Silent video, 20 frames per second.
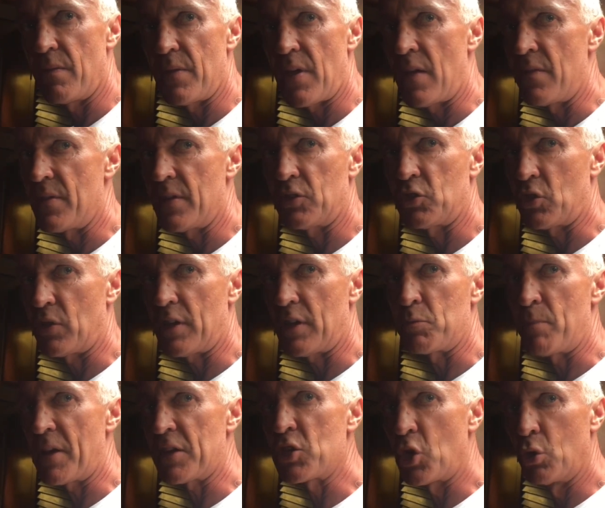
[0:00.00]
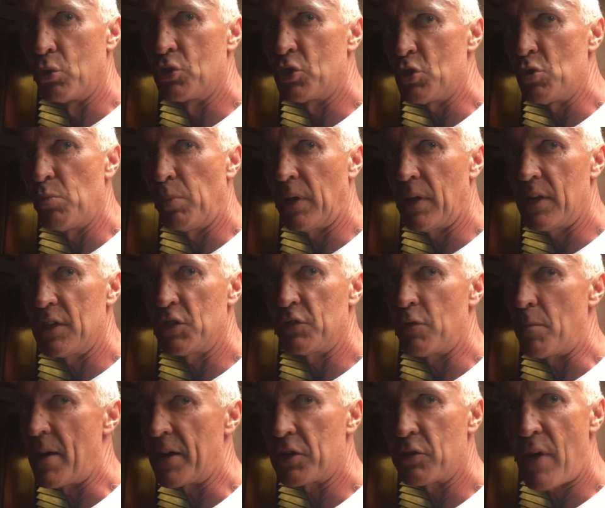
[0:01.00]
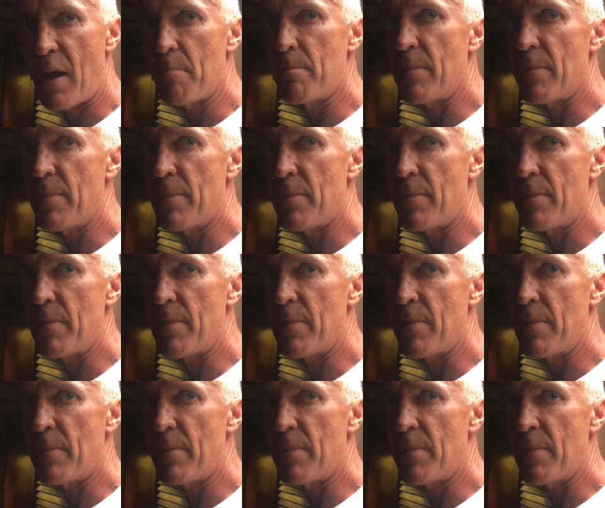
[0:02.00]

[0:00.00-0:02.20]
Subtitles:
And so that's my go-to place for my grab